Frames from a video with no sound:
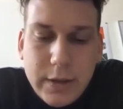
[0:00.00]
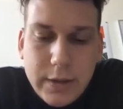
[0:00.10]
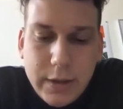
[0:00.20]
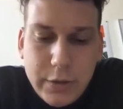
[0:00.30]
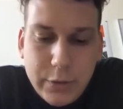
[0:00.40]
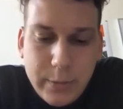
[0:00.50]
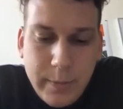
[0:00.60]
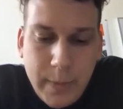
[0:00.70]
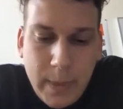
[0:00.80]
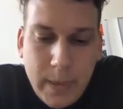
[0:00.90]
centrum,
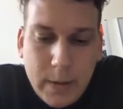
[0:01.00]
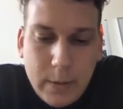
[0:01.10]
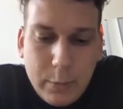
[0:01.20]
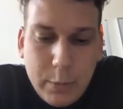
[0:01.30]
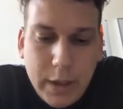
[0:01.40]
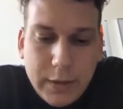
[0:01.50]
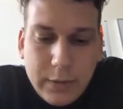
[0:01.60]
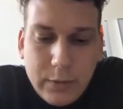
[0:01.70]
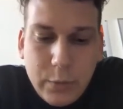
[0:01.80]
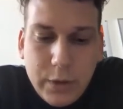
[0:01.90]
but
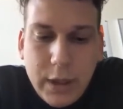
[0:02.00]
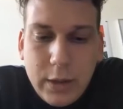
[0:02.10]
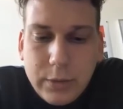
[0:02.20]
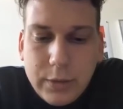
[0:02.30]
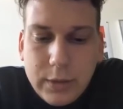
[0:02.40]
without